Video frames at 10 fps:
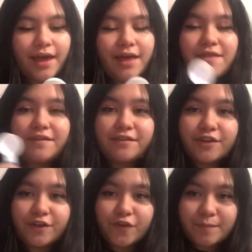This is
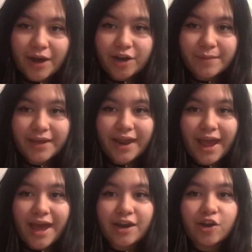good for Butterbean
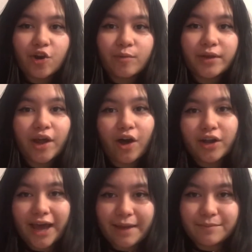and normally all
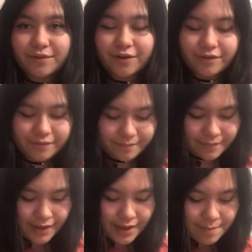hamsters,
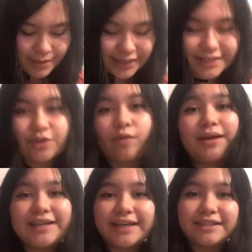because it
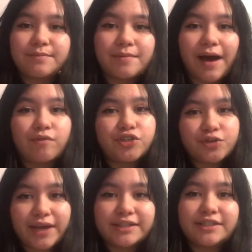normally takes them about
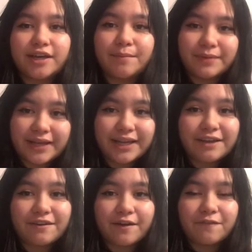2 days to
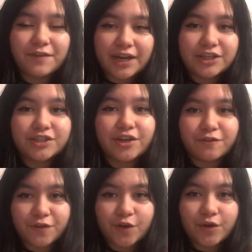completely finish their
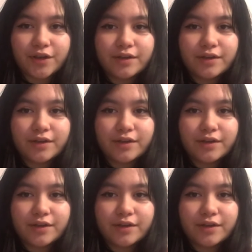food.